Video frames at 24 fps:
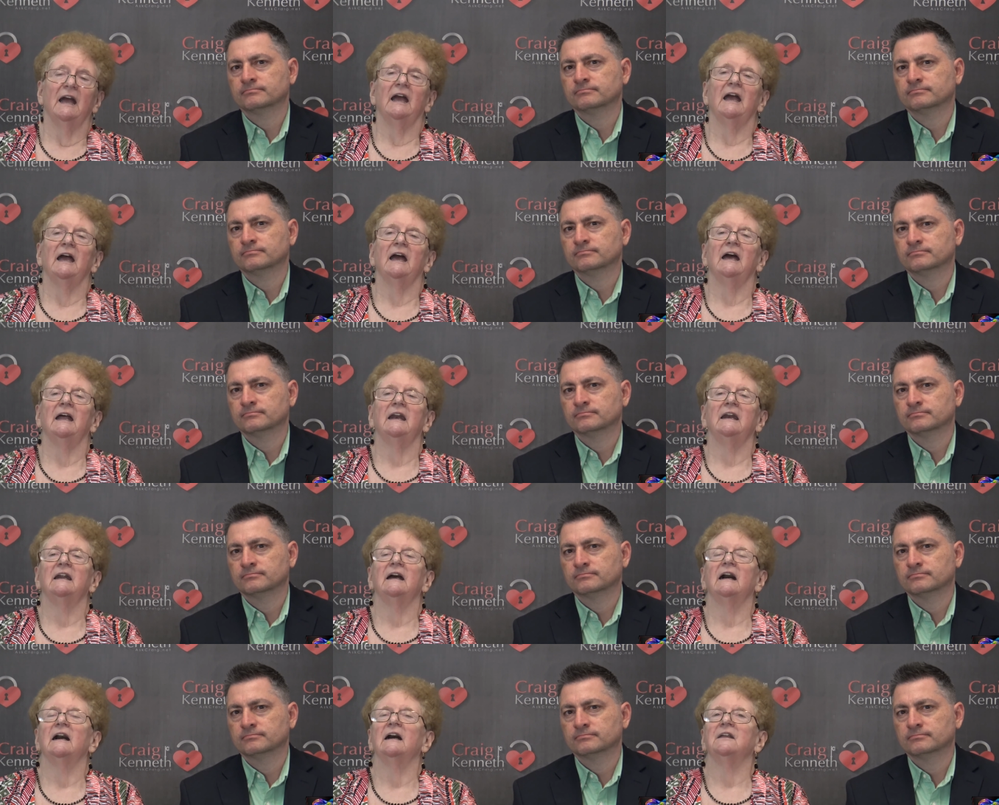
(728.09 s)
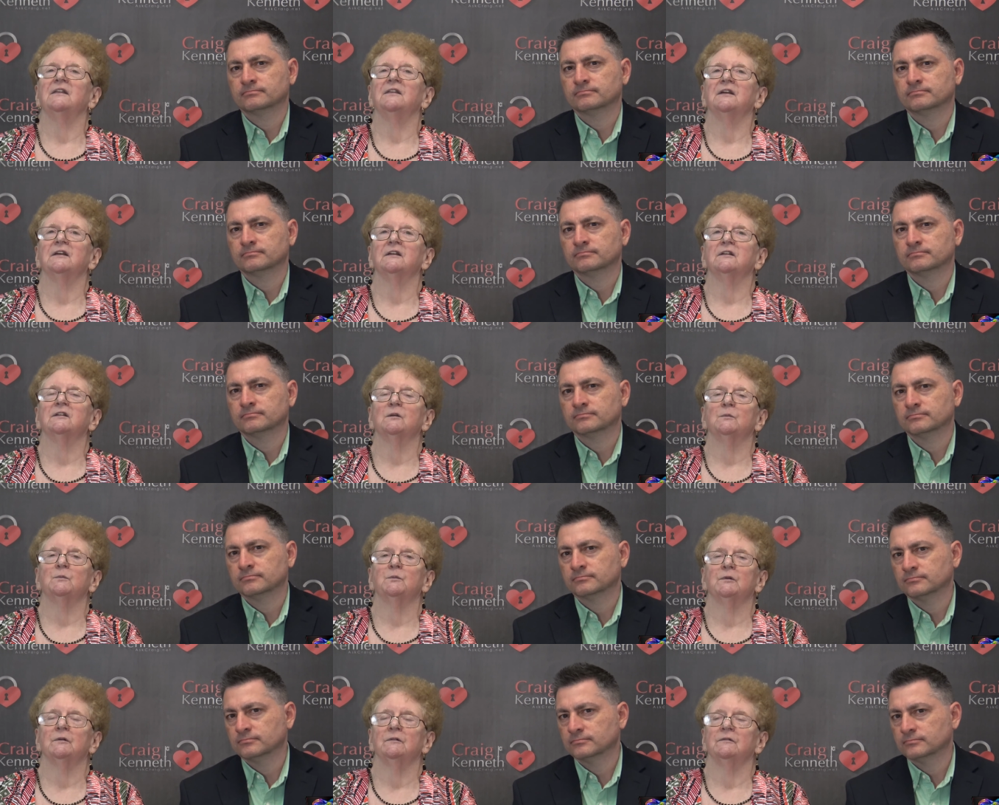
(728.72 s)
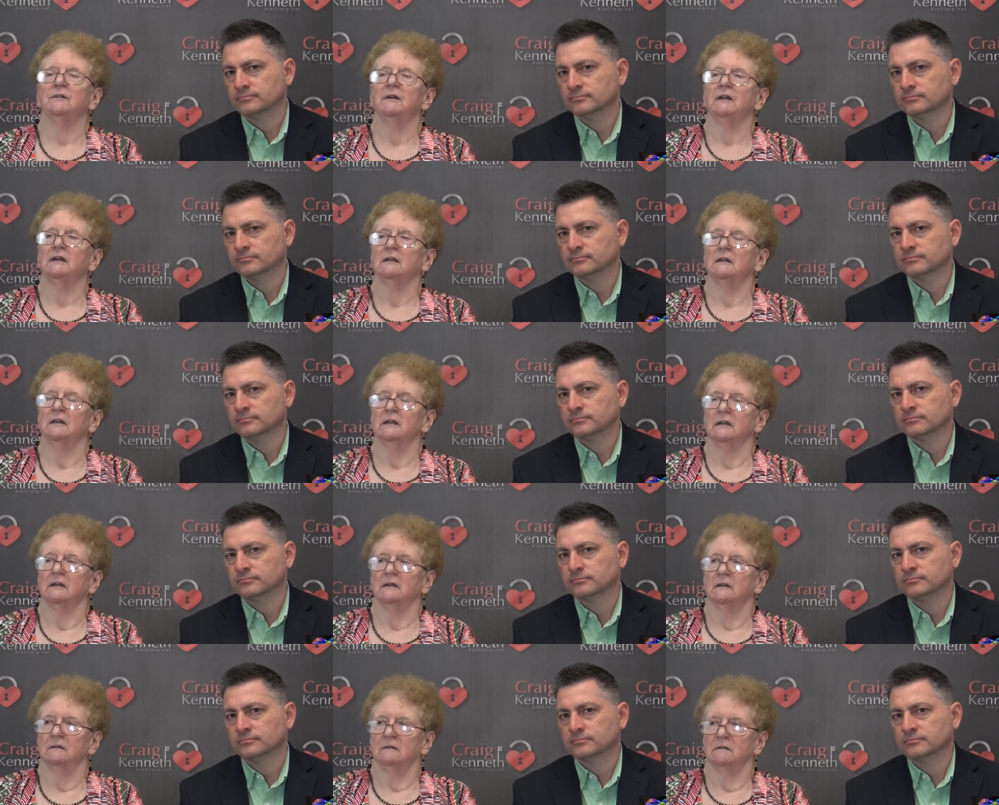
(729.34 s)
Speaker 1: And I think the
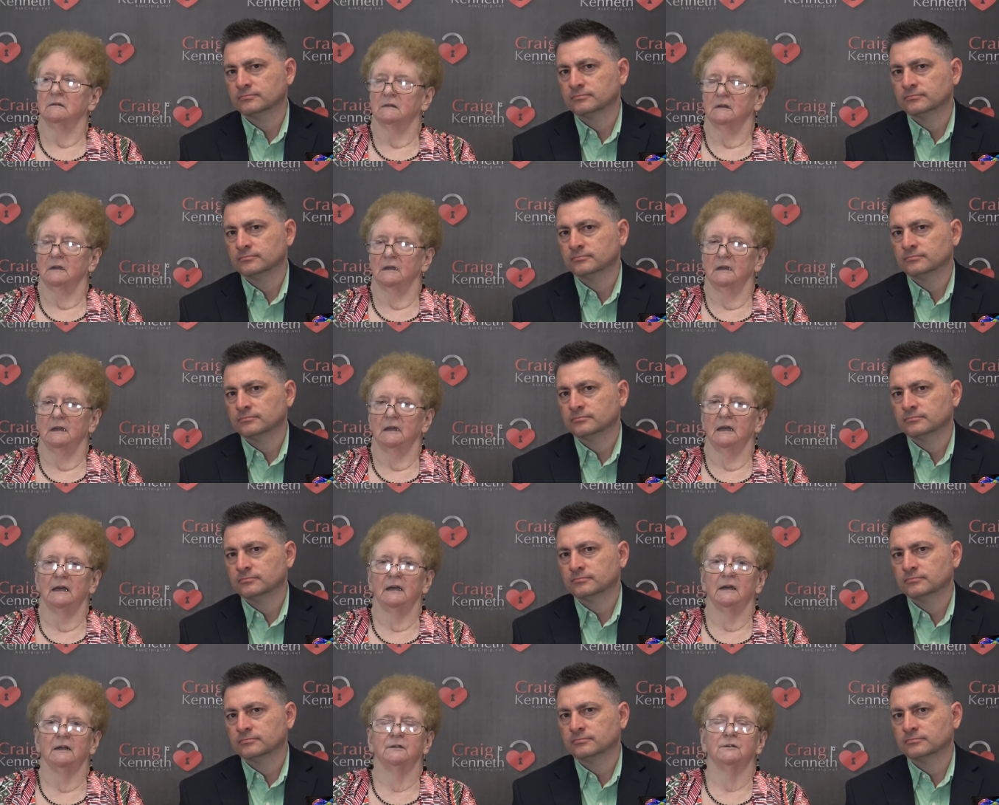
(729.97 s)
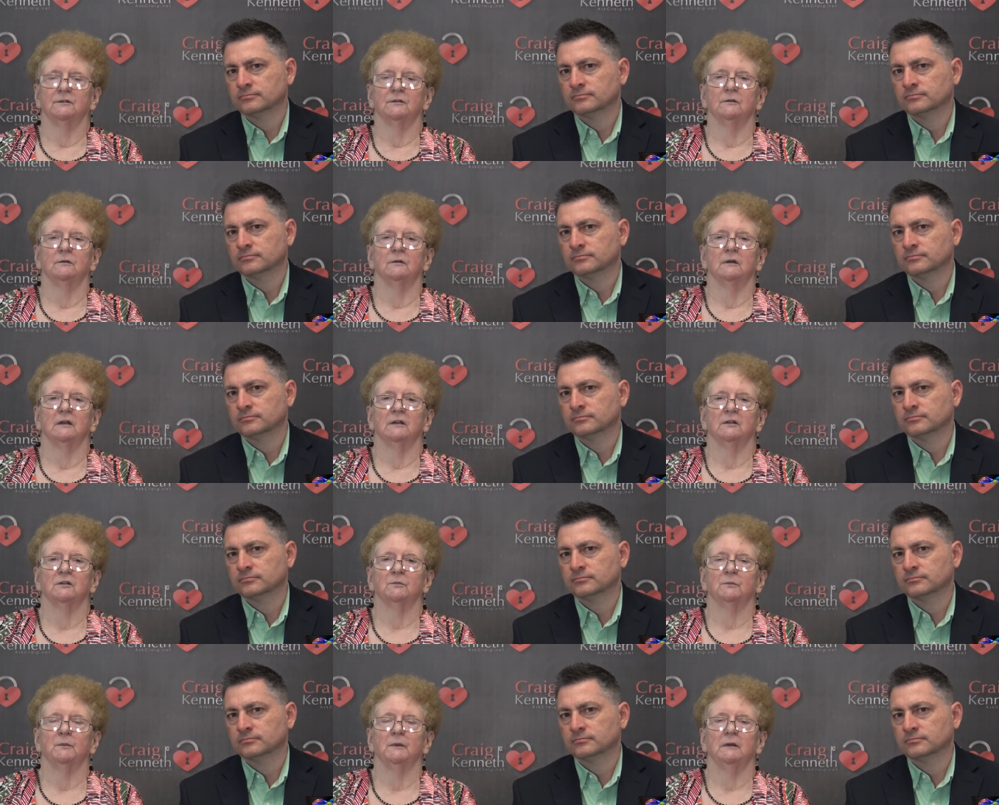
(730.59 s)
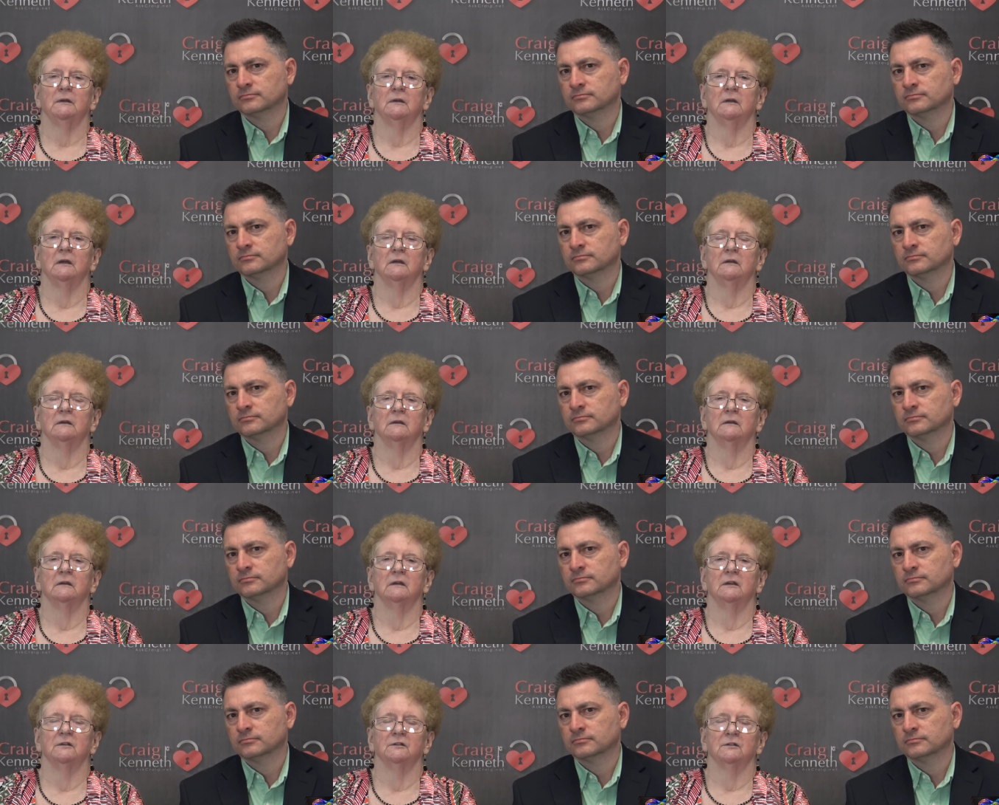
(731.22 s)
prevailing attitude has been
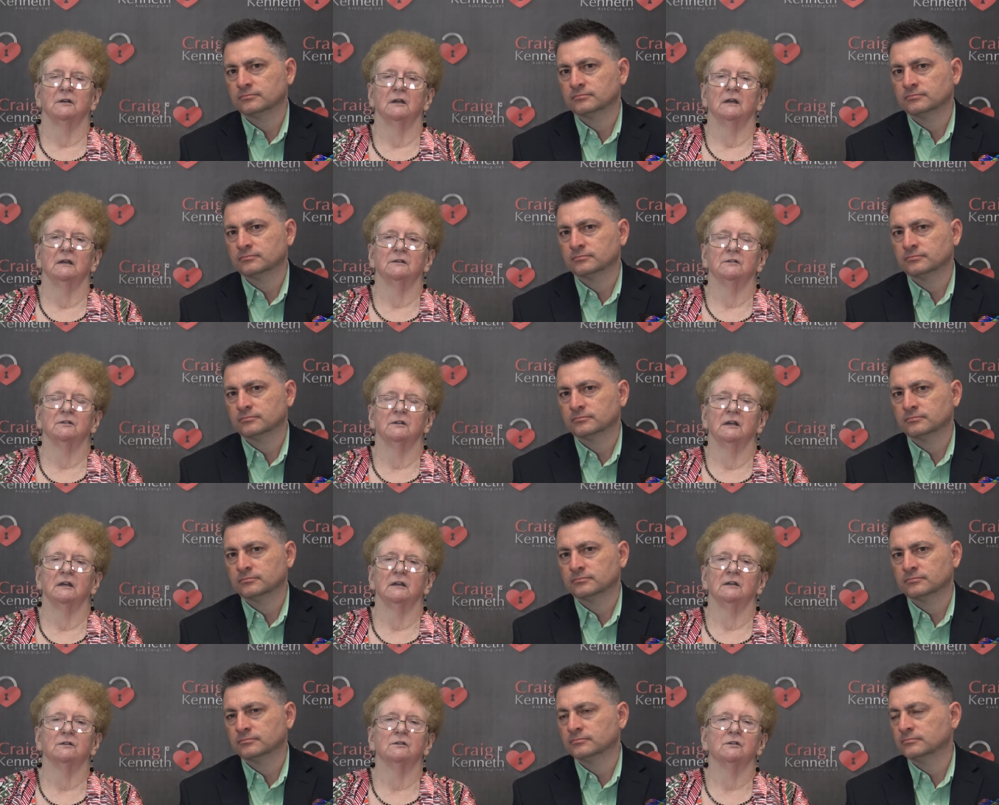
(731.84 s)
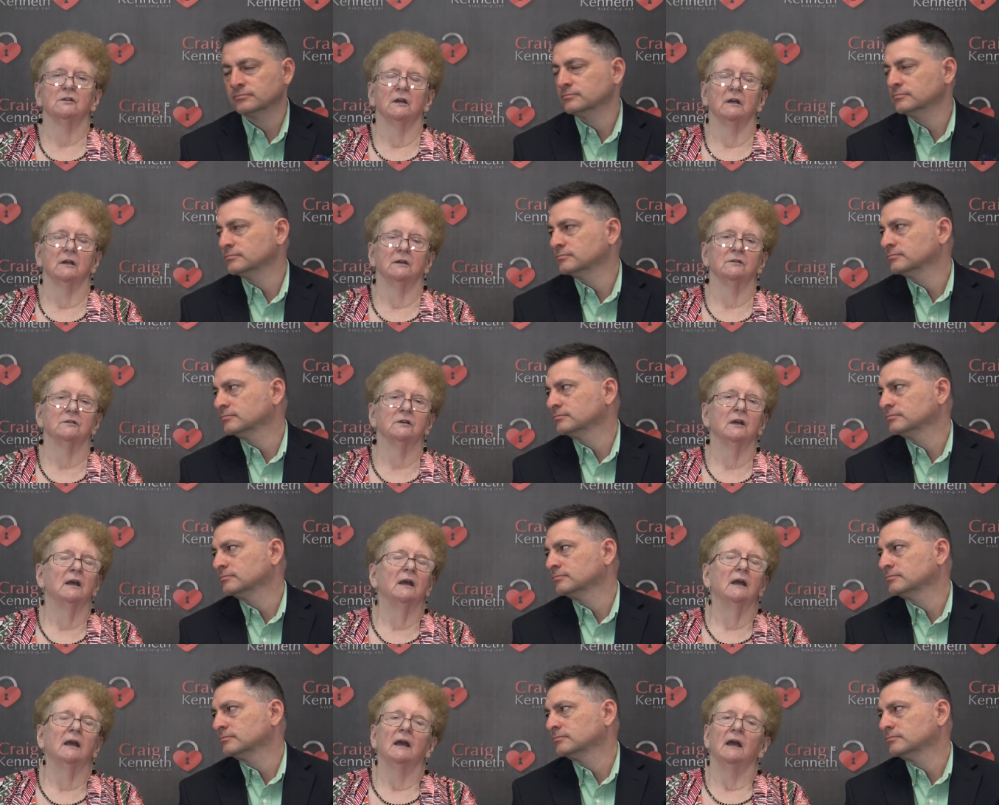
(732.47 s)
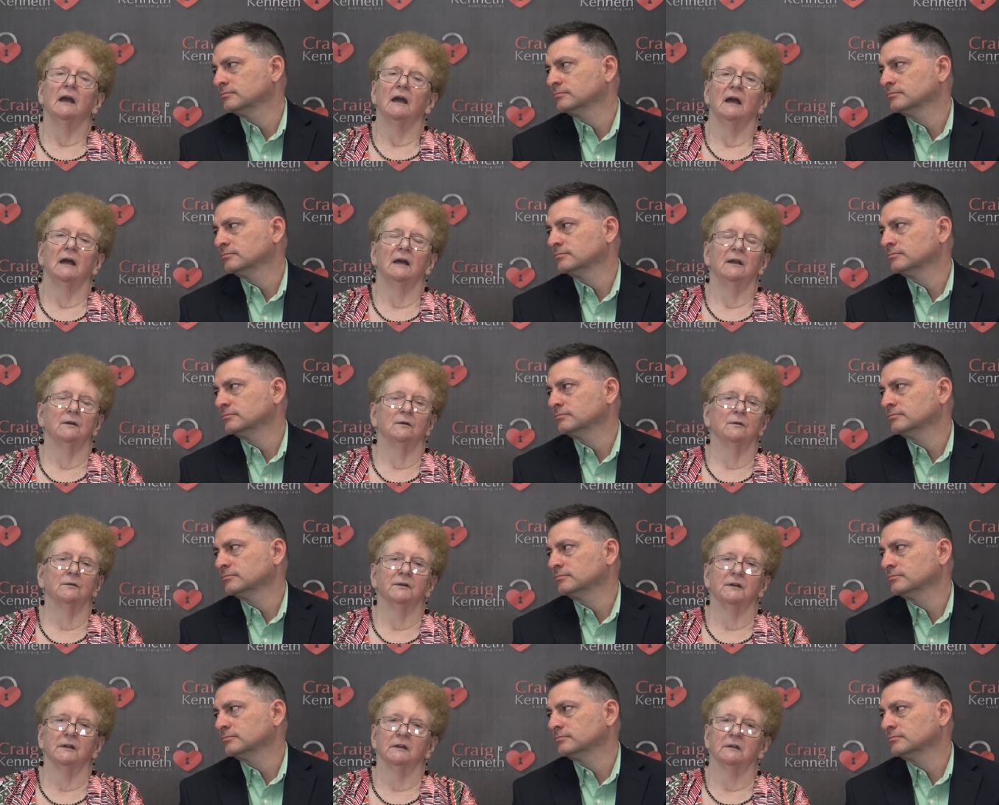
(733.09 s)
that these guys can't change. I
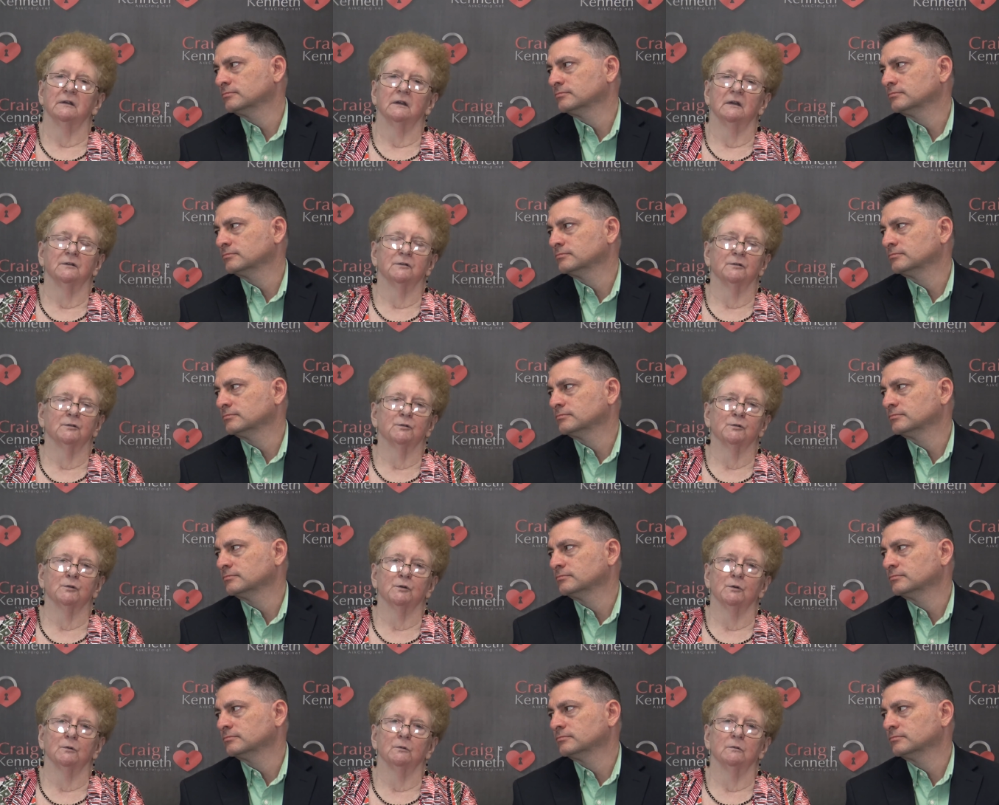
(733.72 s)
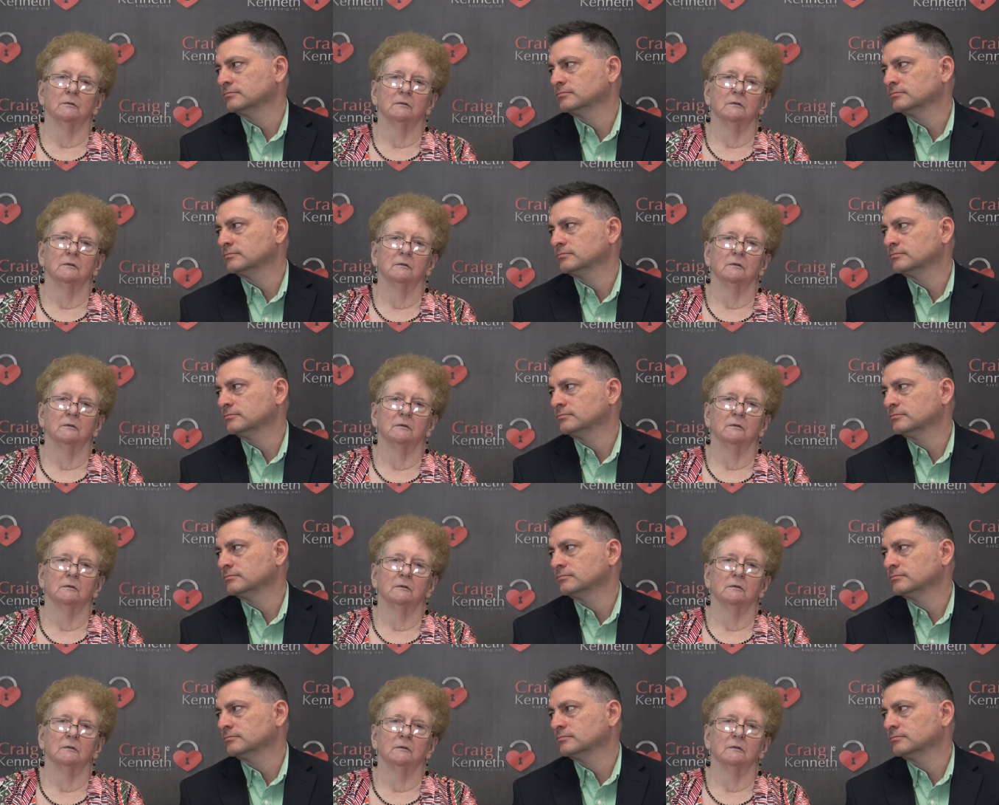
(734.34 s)
don't think that's true.